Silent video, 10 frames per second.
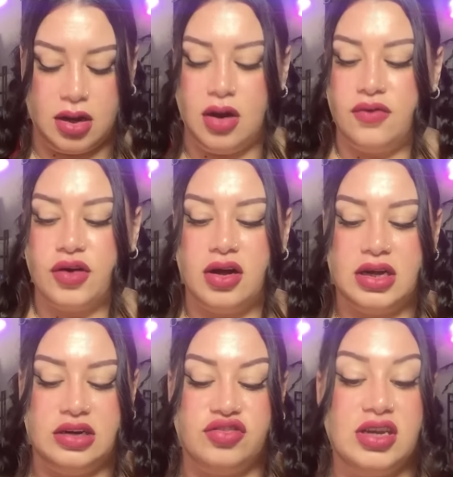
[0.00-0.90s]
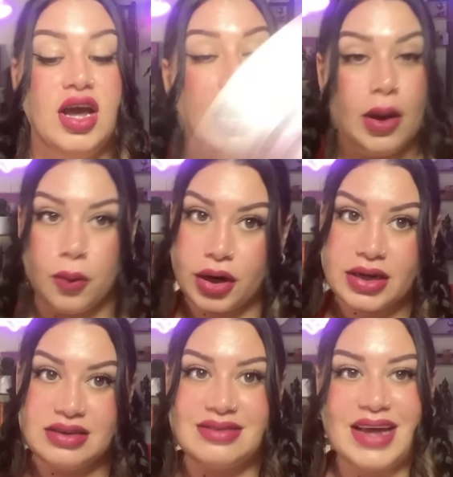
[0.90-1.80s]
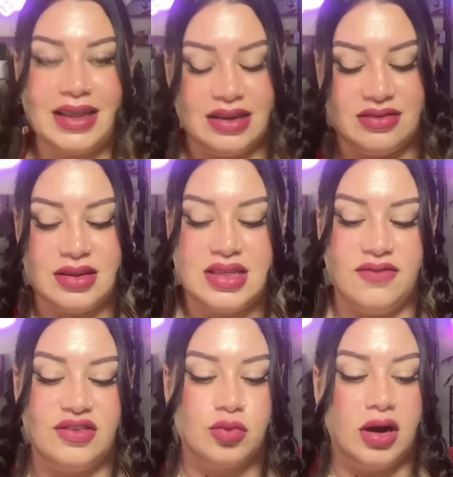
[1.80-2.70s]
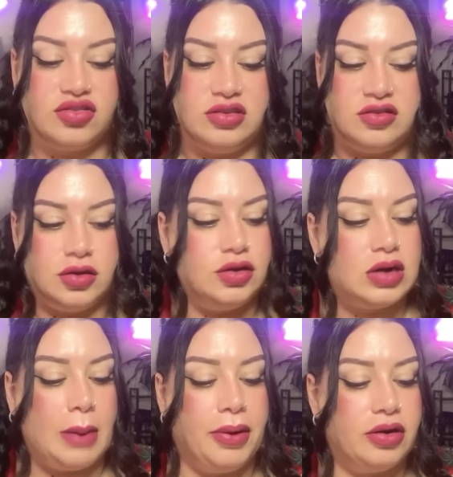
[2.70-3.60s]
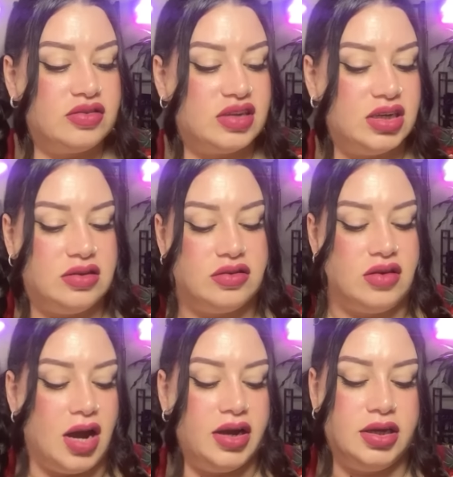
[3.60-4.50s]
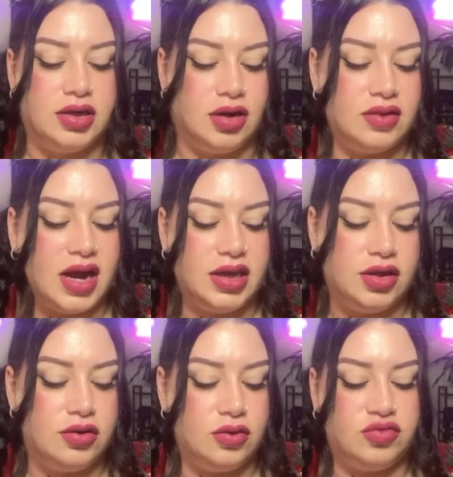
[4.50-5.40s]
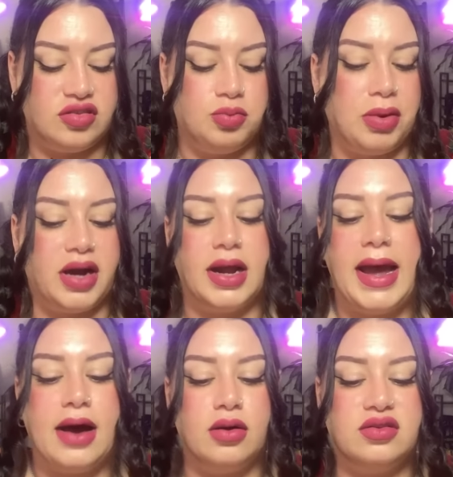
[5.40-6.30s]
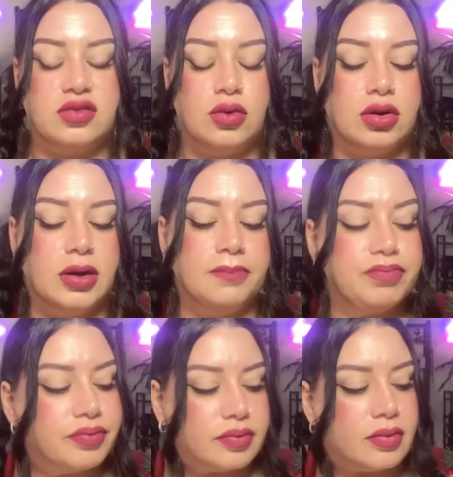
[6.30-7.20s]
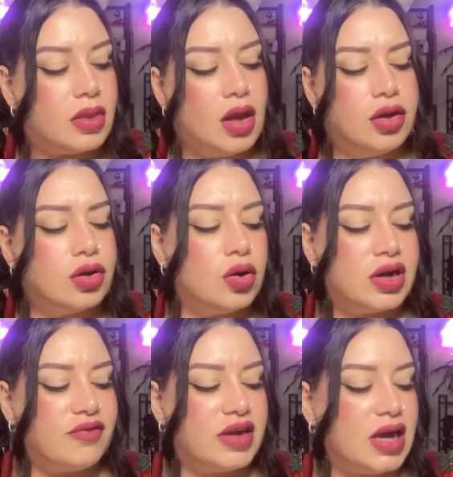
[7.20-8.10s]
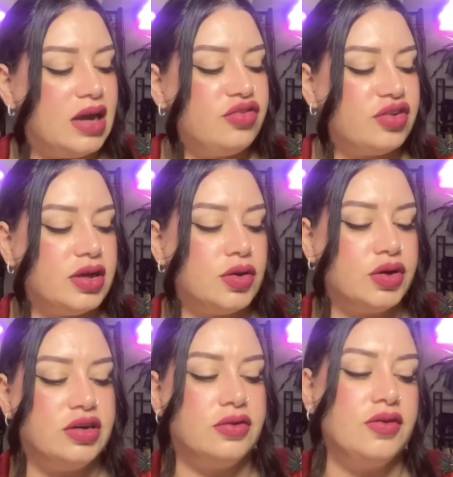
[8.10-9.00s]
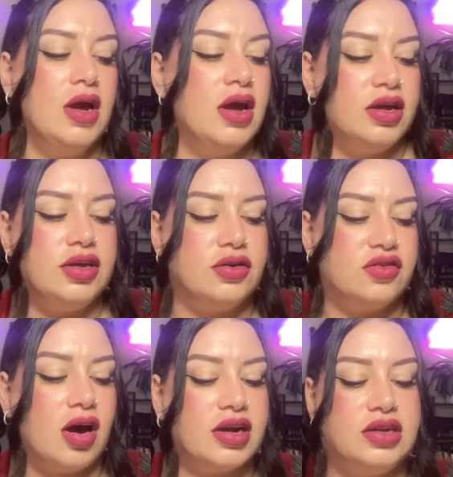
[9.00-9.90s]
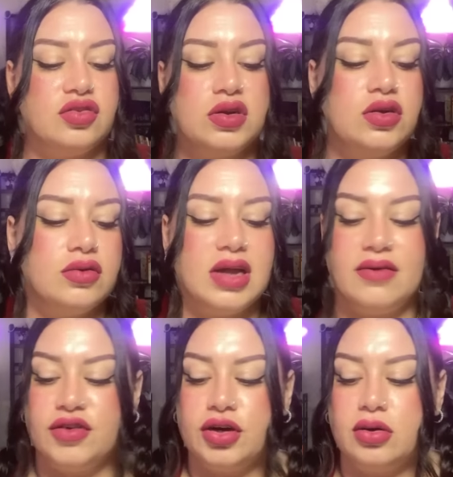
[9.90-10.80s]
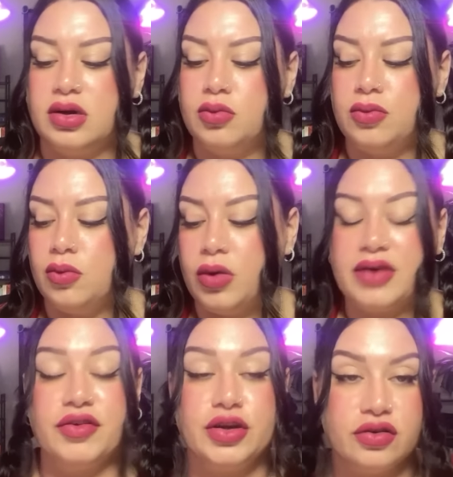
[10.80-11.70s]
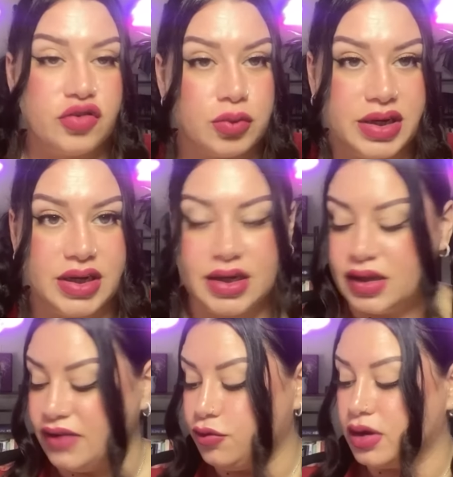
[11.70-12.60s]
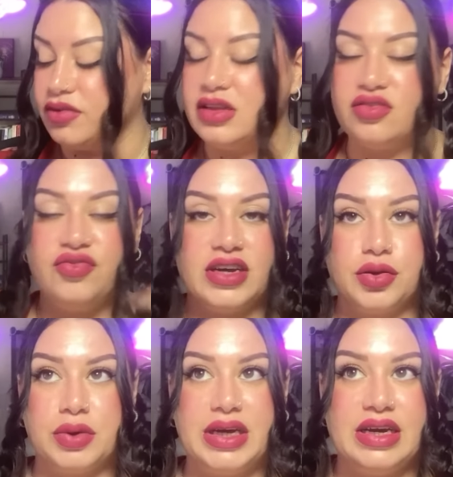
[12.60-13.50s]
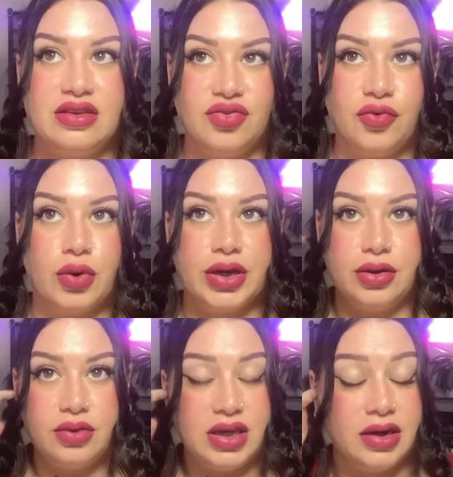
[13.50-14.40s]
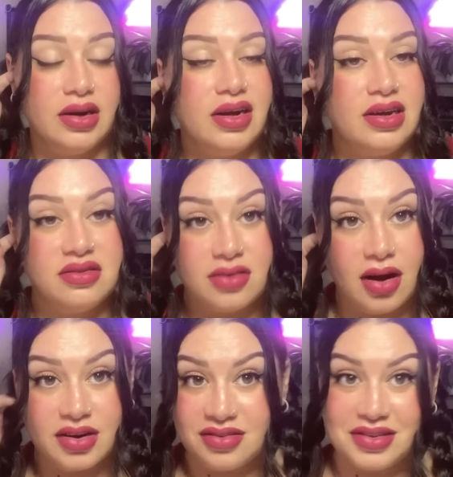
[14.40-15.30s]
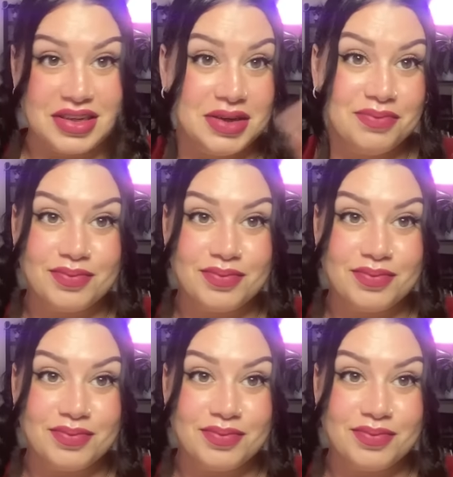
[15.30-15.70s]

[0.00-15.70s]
overall energy. Work in silence, a thief is watching. So you not posting, you know, that you just bought a house, or you're going on vacation, or you're, you know, talking to a new lover, or whatever you're doing in life, whatever this victory is for you here is honestly,